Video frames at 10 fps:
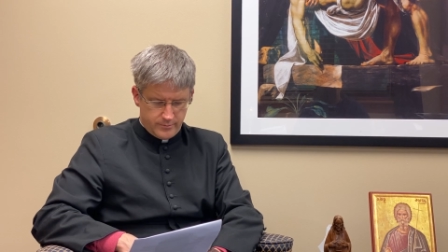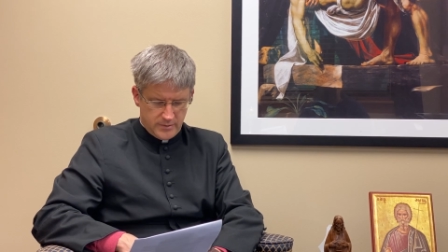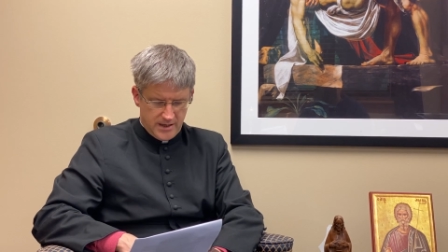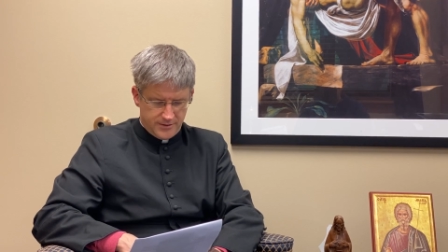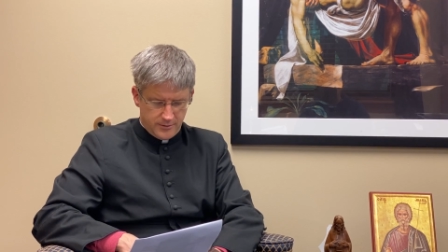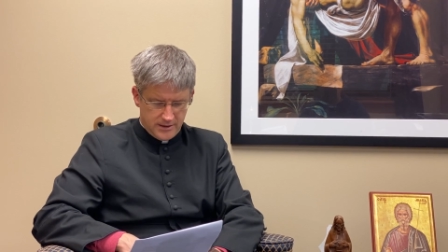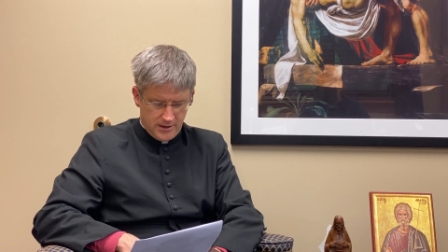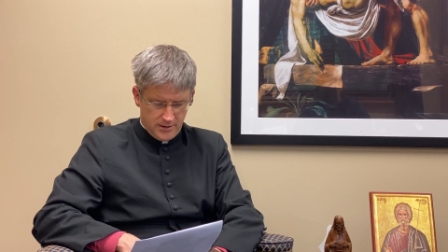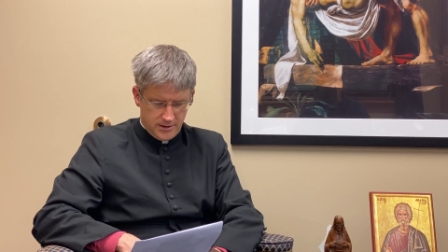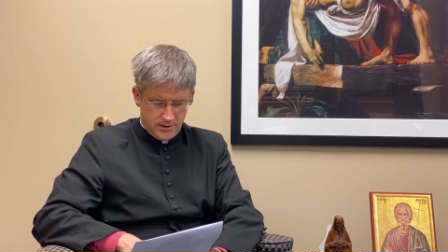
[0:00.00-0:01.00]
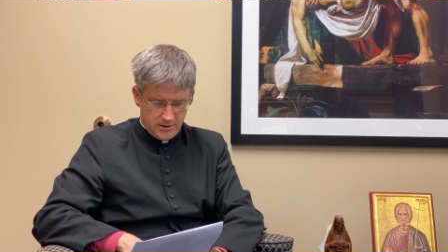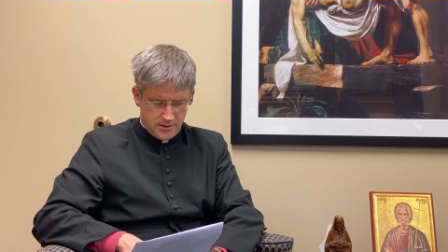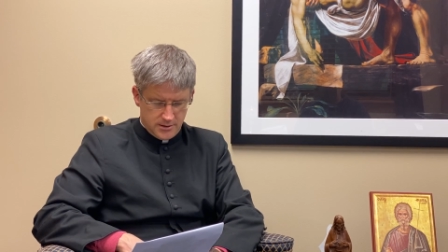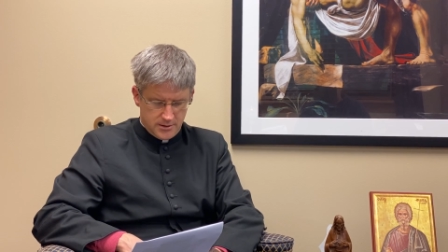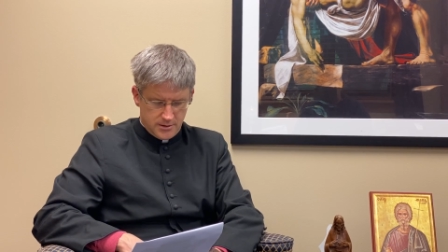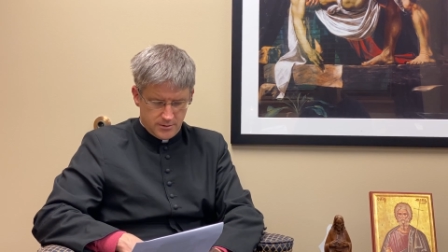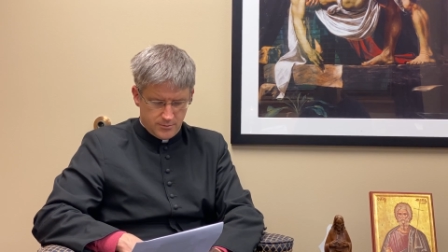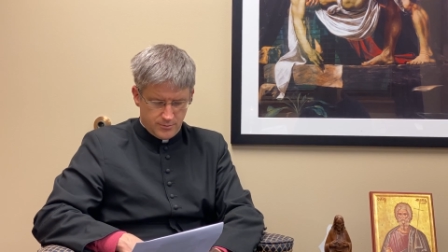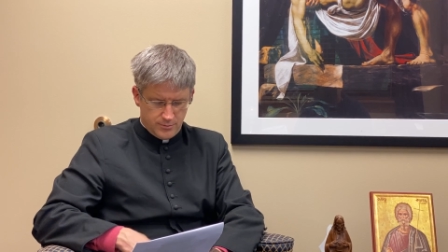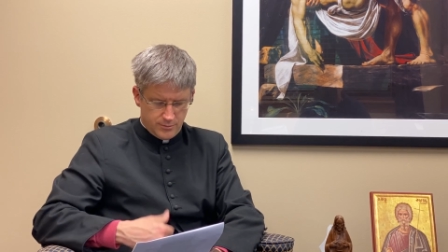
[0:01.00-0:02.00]
Matthew Kelly
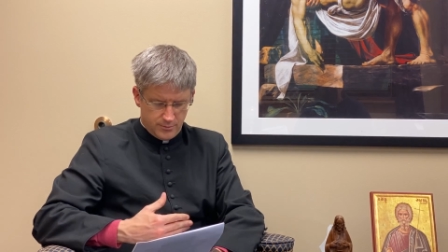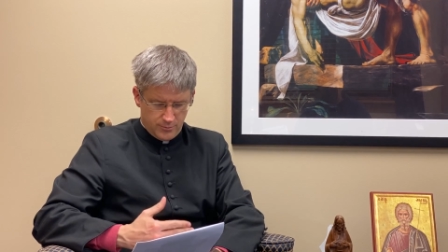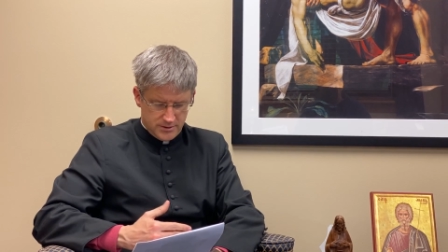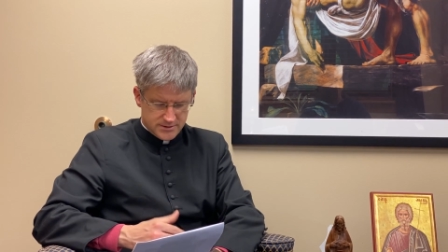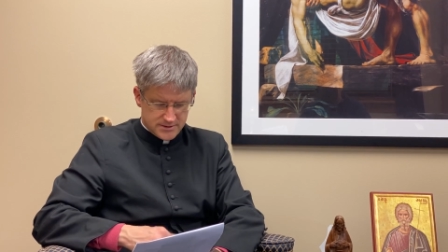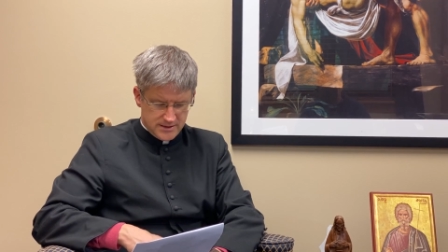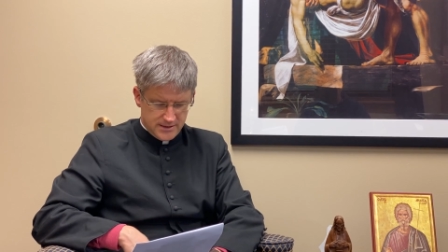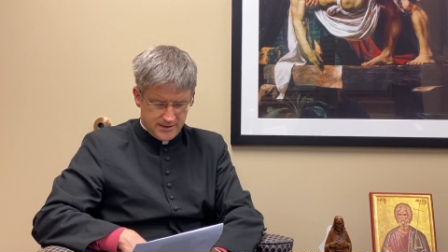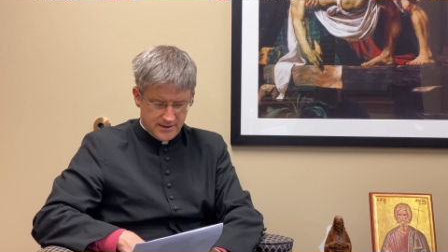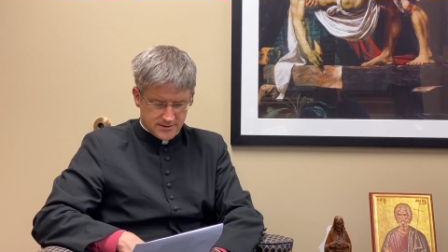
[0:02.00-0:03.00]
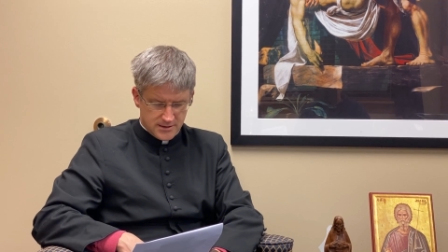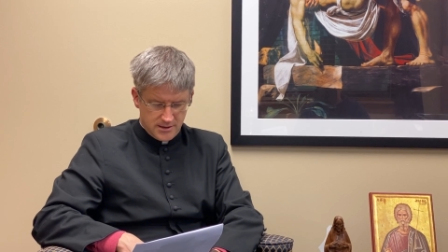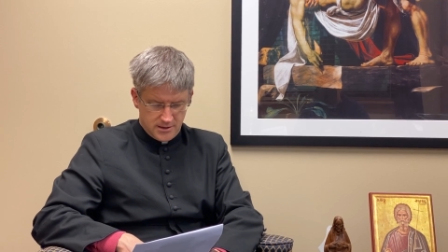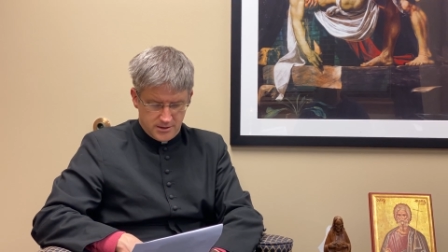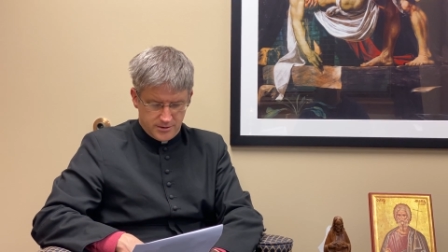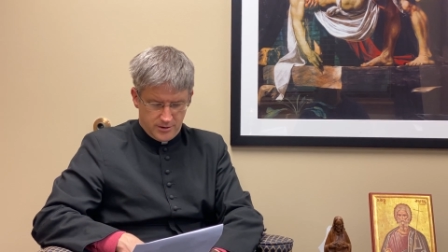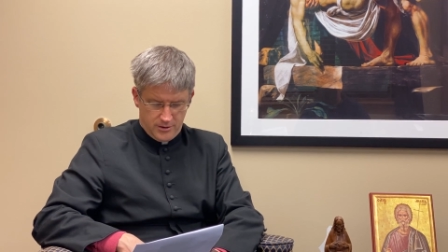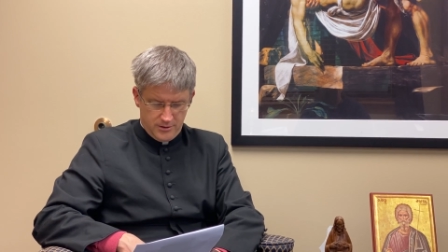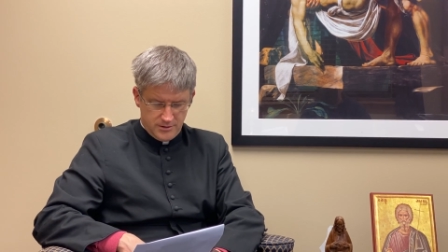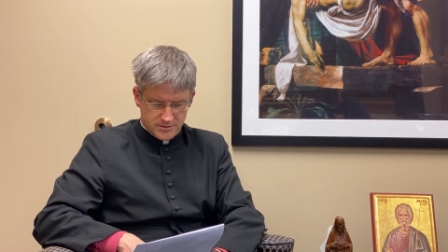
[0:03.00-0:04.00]
once said that the
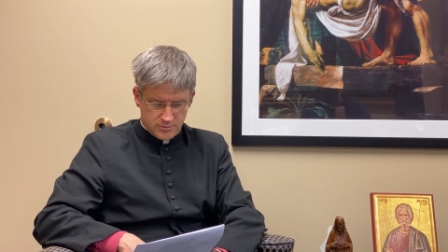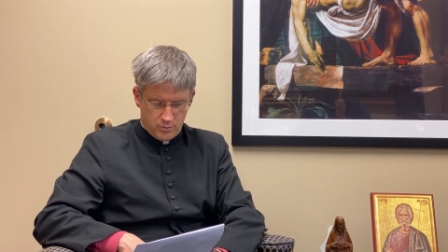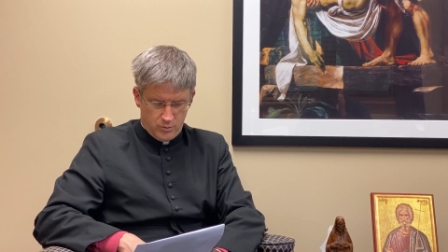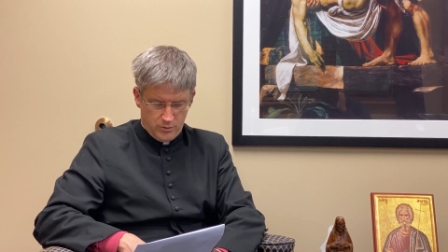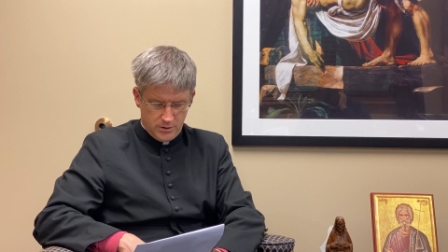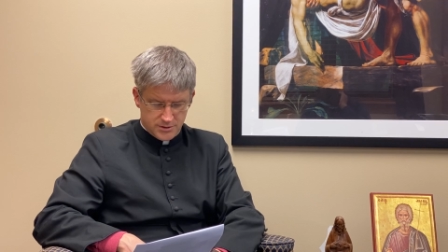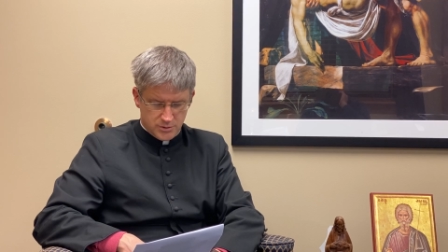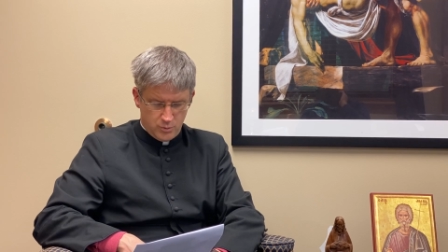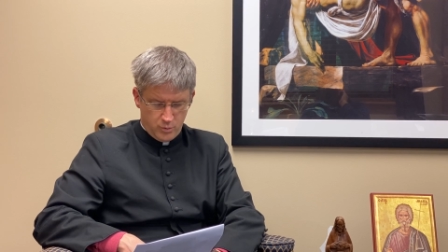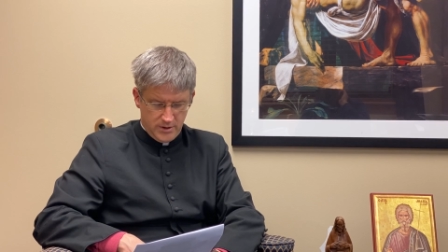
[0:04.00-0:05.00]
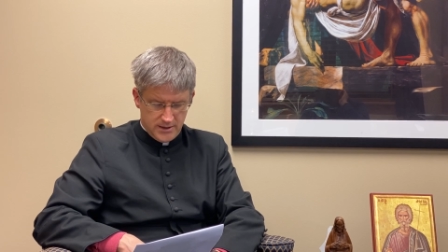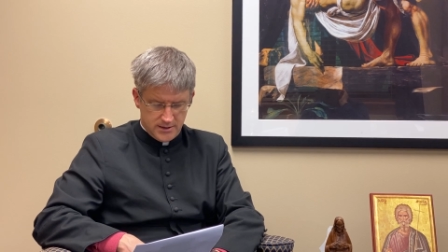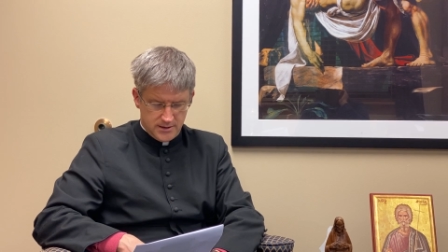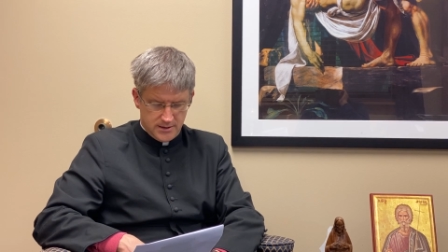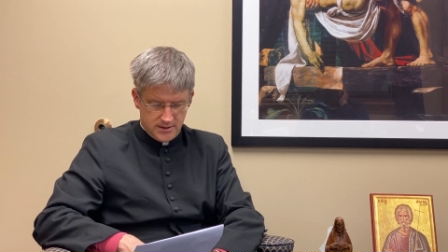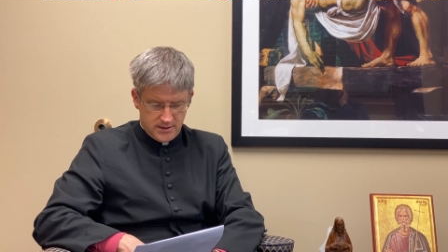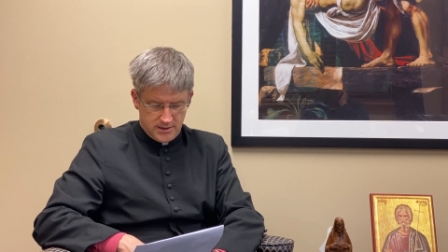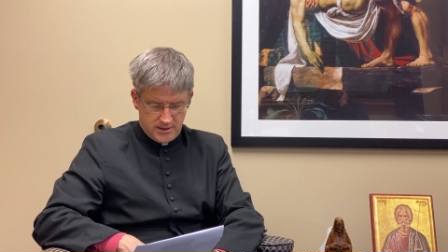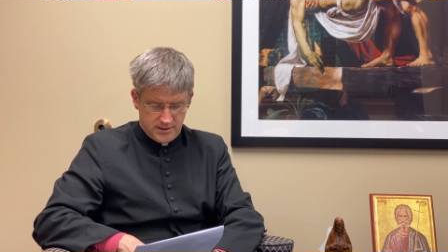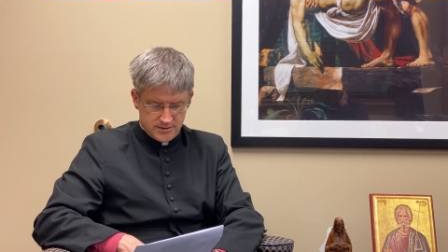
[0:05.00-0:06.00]
hardest war to win
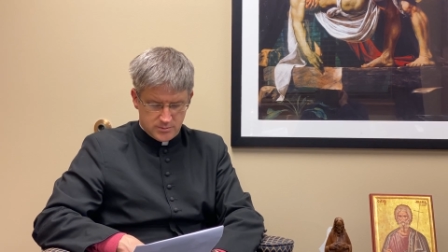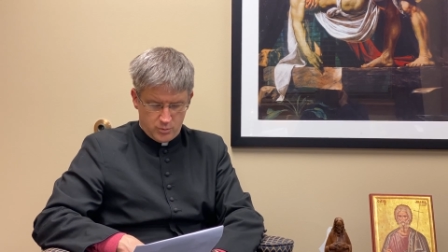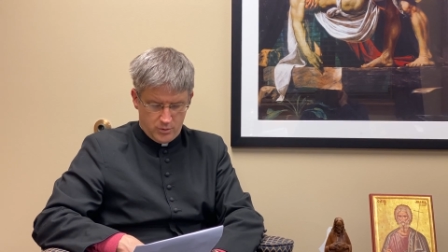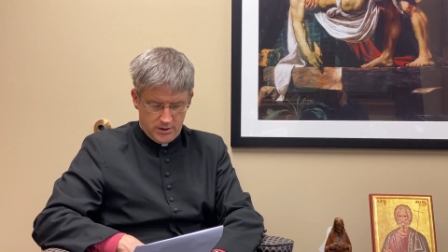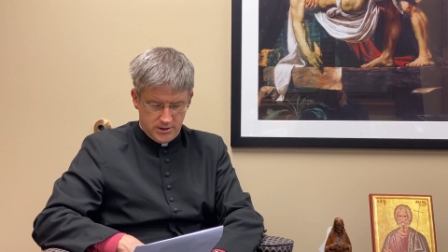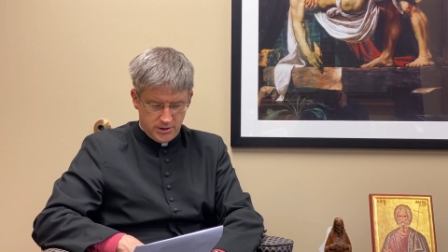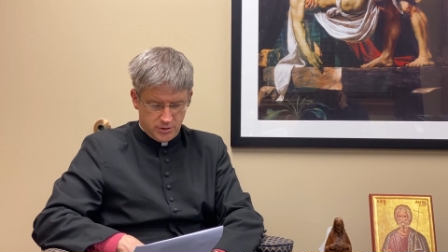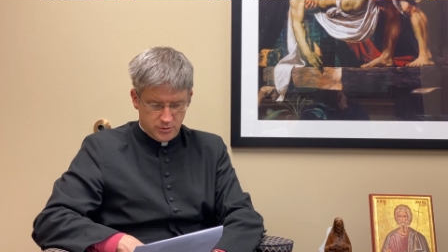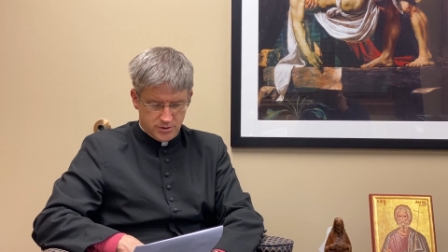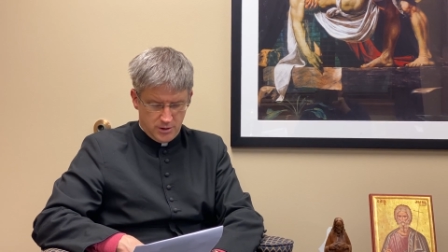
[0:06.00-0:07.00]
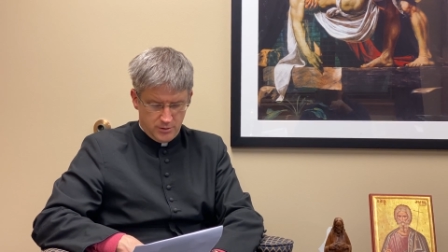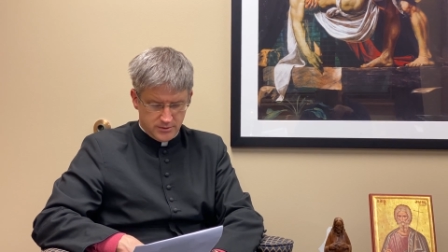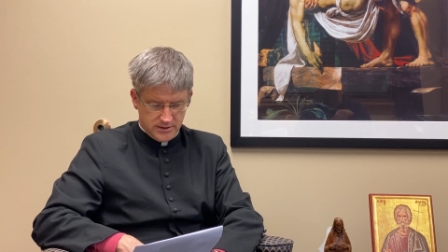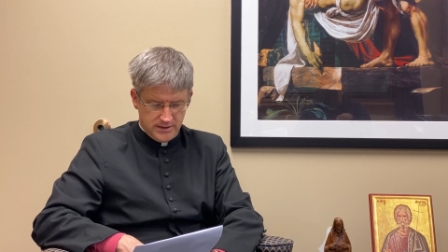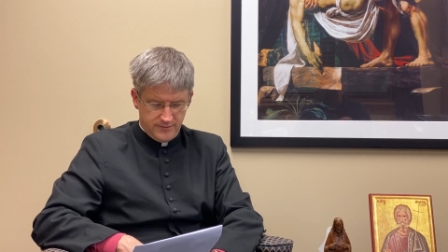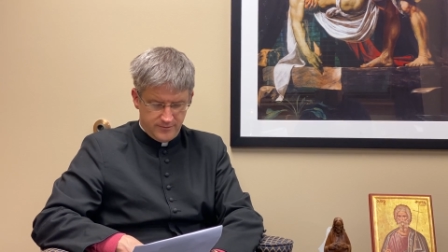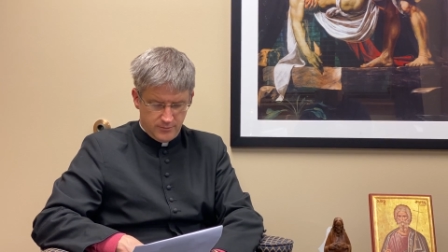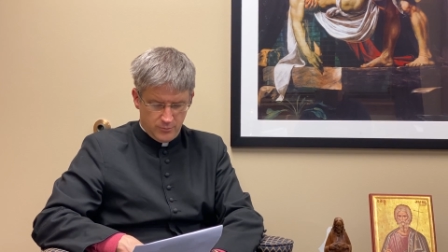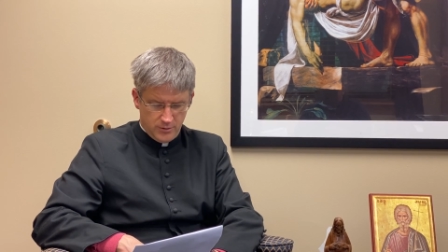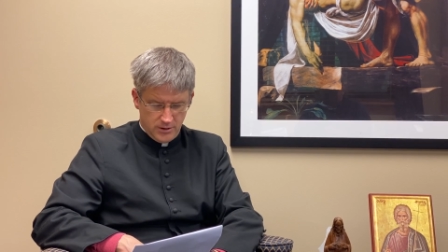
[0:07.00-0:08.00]
is one you don't even
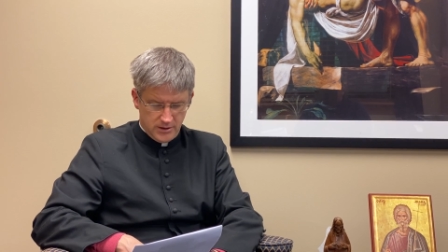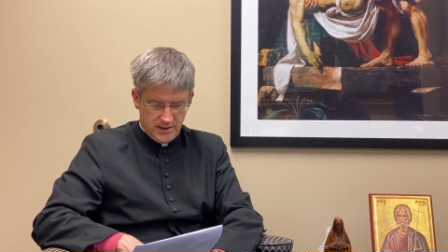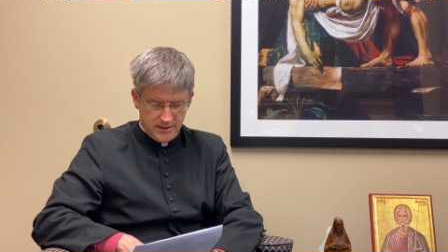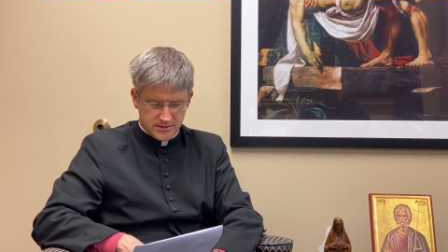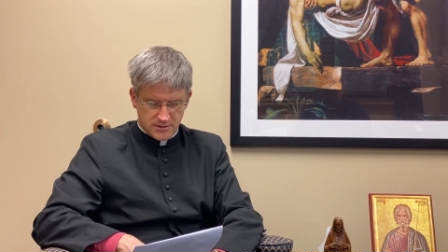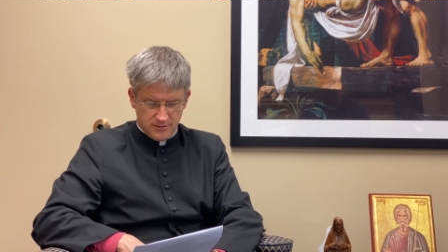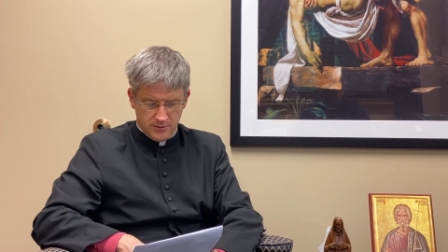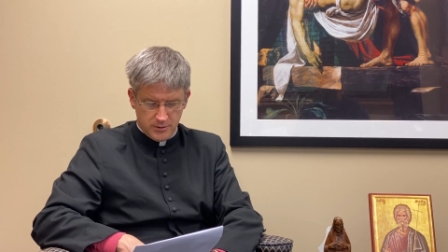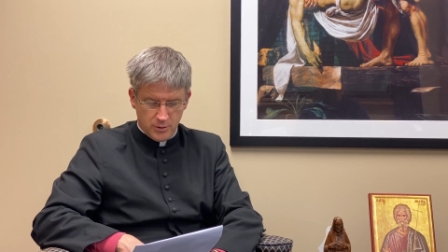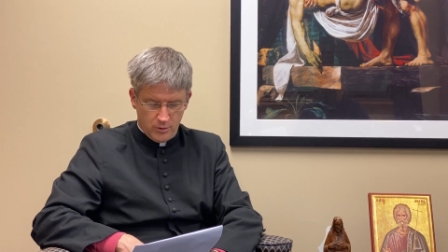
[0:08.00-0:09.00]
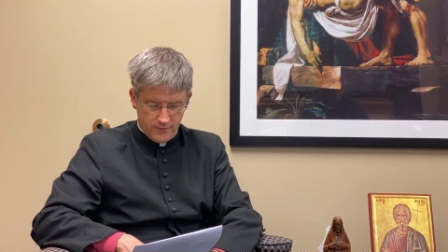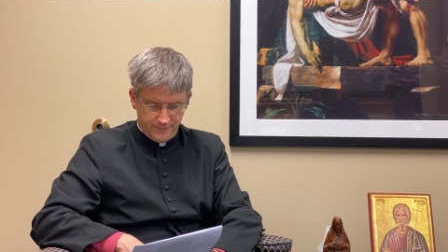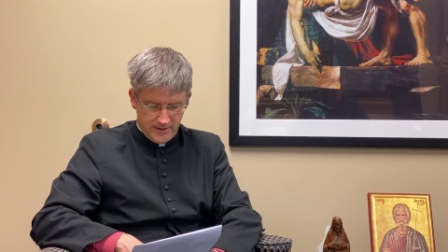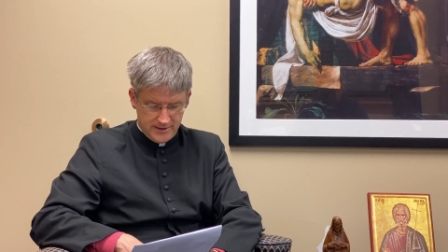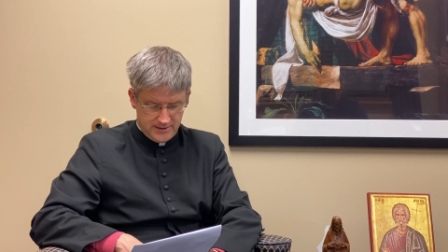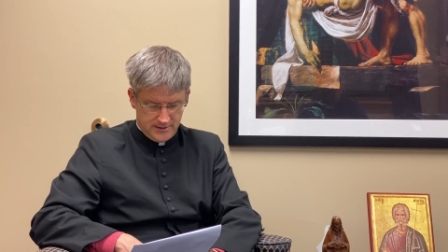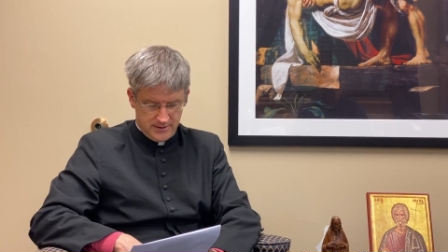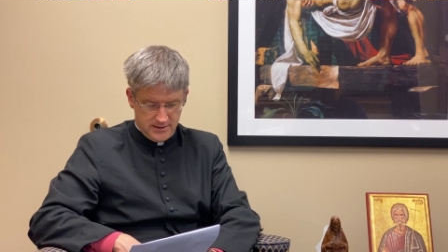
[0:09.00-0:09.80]
realize you you are fighting.